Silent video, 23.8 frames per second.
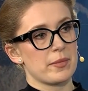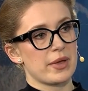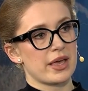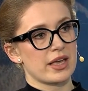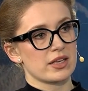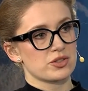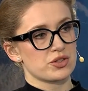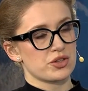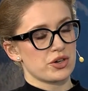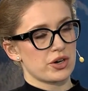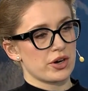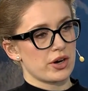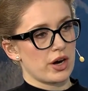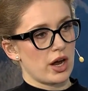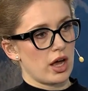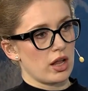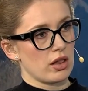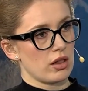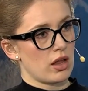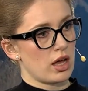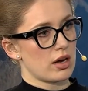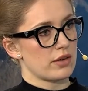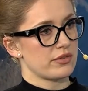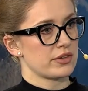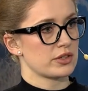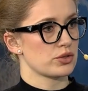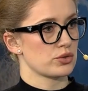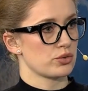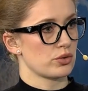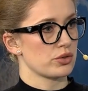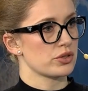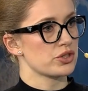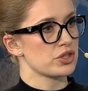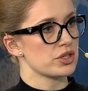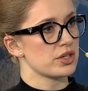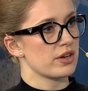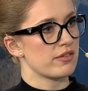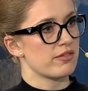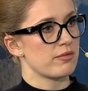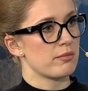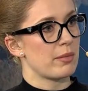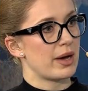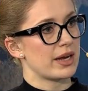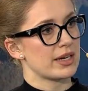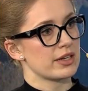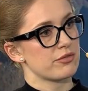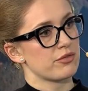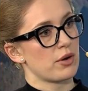is there a lot of extortion of
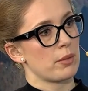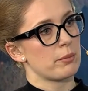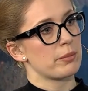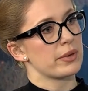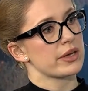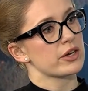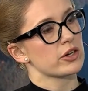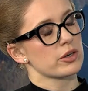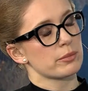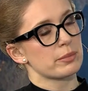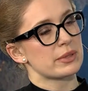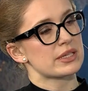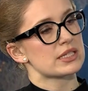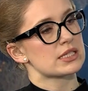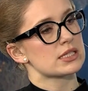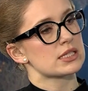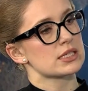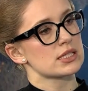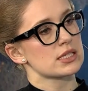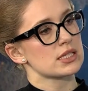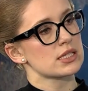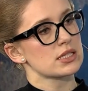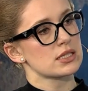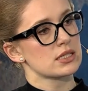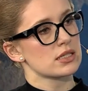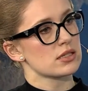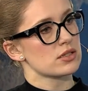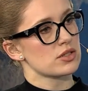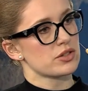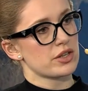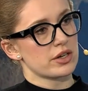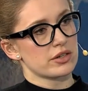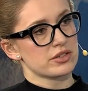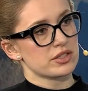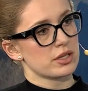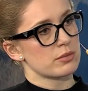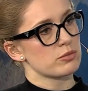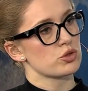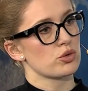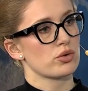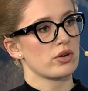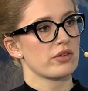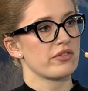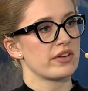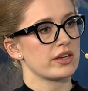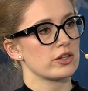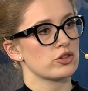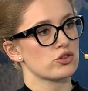money from bigger businesses? Is there some
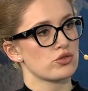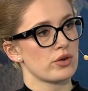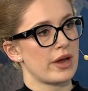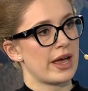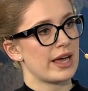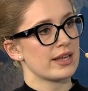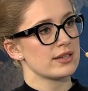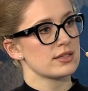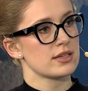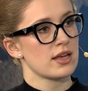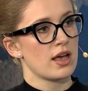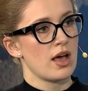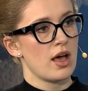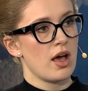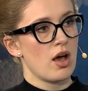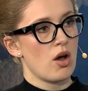sort of a trend?